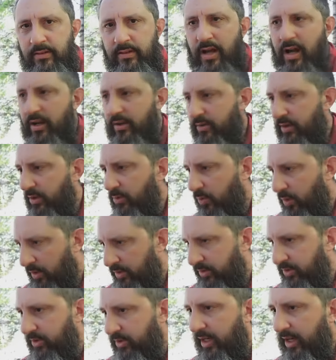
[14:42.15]
conquering
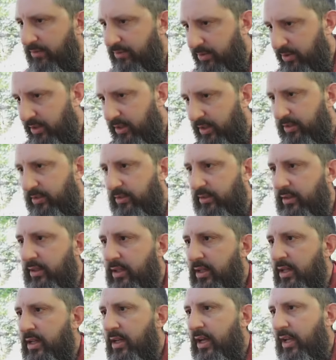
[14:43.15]
one sin after another, and,
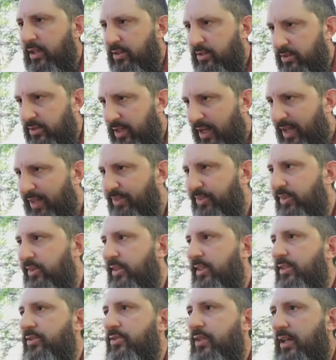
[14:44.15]
and just
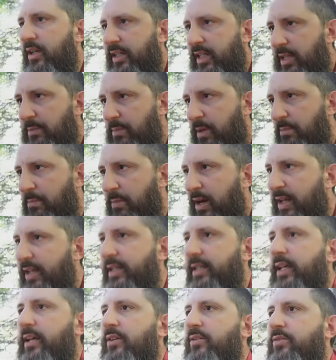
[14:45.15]
constantly trying to keep my
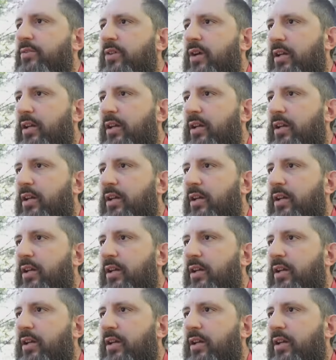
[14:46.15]
body down,